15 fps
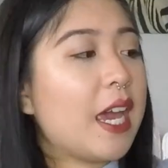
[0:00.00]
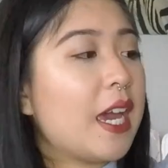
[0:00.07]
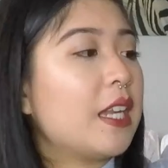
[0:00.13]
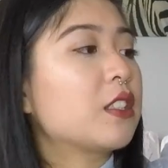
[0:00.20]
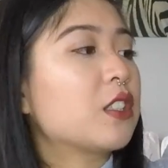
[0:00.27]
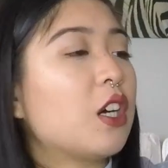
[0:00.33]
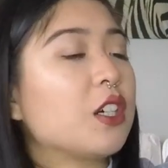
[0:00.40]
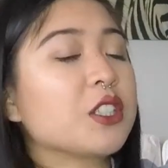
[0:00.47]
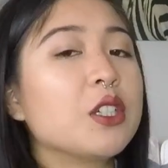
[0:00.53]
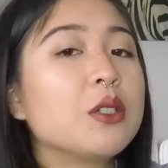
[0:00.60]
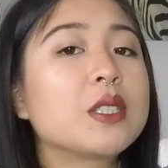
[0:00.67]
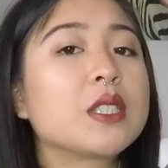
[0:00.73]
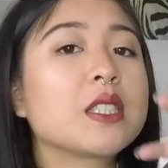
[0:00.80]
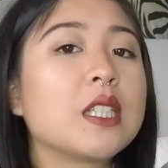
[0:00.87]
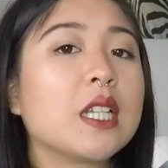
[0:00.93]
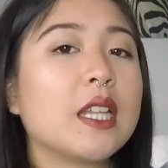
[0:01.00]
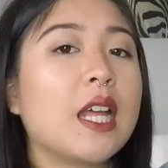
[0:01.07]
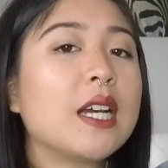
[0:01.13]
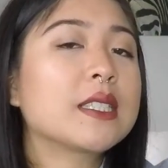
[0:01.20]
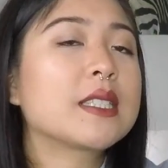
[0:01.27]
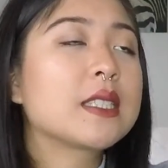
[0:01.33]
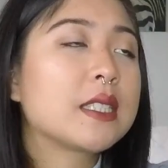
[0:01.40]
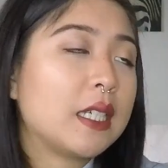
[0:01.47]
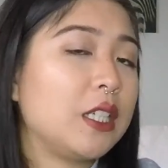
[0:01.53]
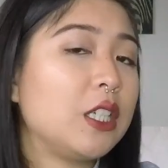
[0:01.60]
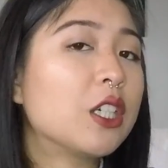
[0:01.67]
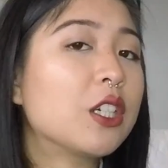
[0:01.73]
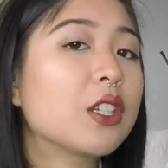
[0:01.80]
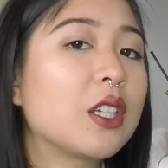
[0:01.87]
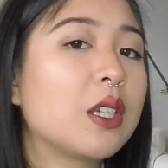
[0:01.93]
And it's also a lot
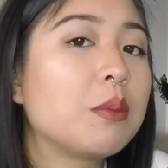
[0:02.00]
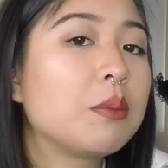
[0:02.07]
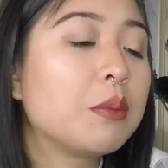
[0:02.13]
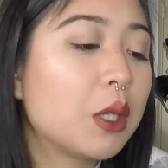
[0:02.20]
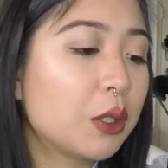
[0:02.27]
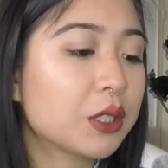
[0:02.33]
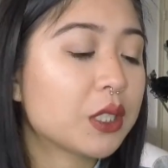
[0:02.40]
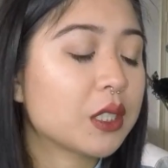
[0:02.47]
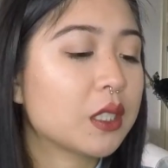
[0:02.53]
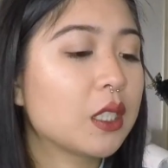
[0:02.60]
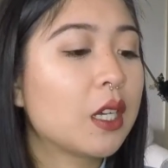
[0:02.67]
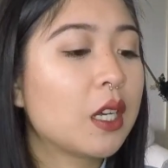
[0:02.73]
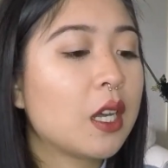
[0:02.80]
skinnier than most